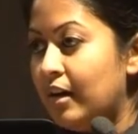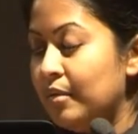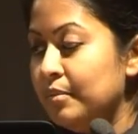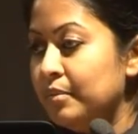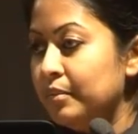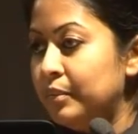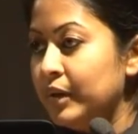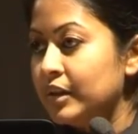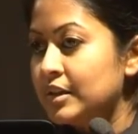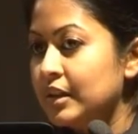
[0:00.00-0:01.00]

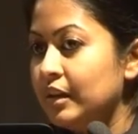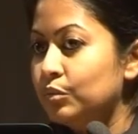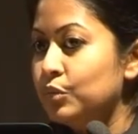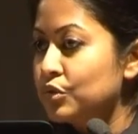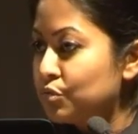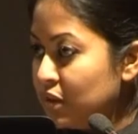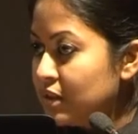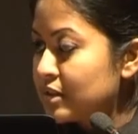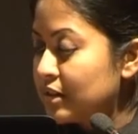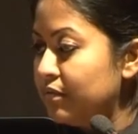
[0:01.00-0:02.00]
but it was
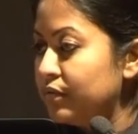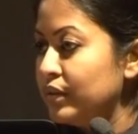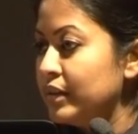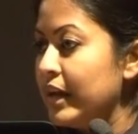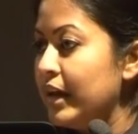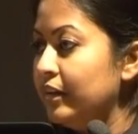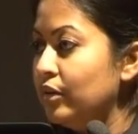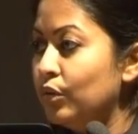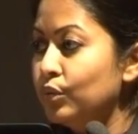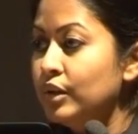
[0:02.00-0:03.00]
rediscovered
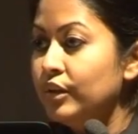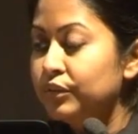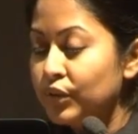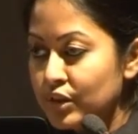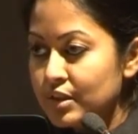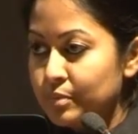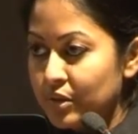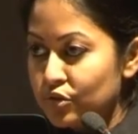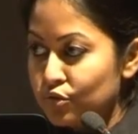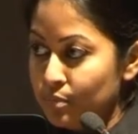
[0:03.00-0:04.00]
and only 30
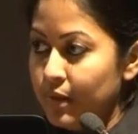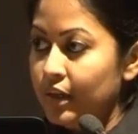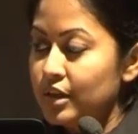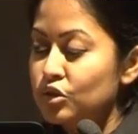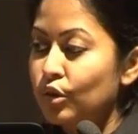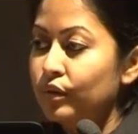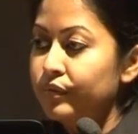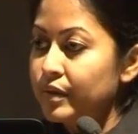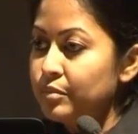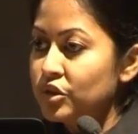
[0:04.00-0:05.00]
speakers remain. It's
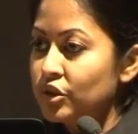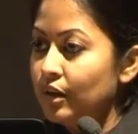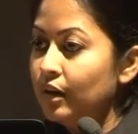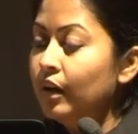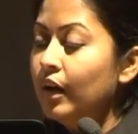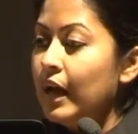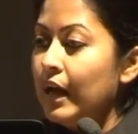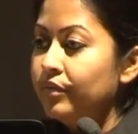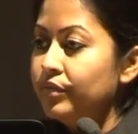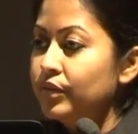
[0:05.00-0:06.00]
called Rengmicha.
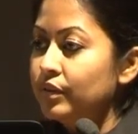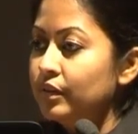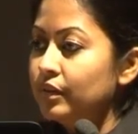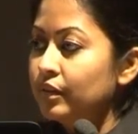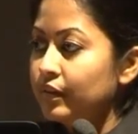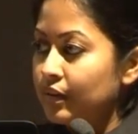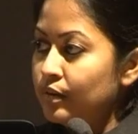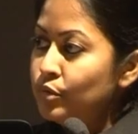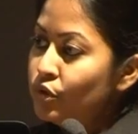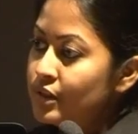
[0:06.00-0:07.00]
And the
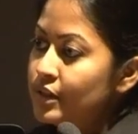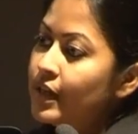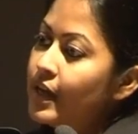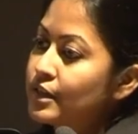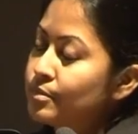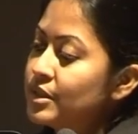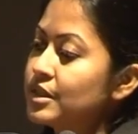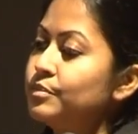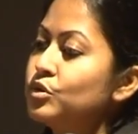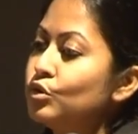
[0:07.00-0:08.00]
community has
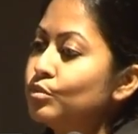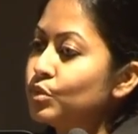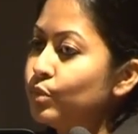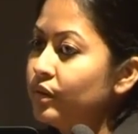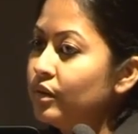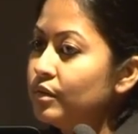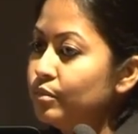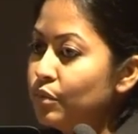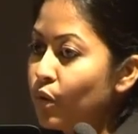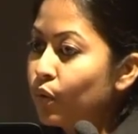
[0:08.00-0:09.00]
been subsumed within
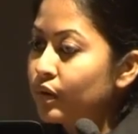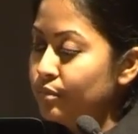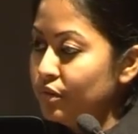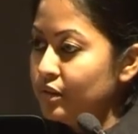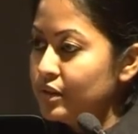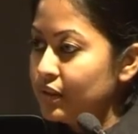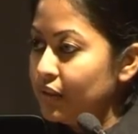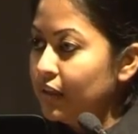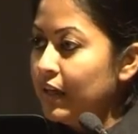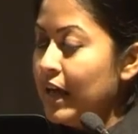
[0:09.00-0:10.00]
the Mro
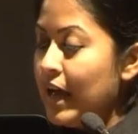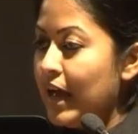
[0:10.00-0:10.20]
community.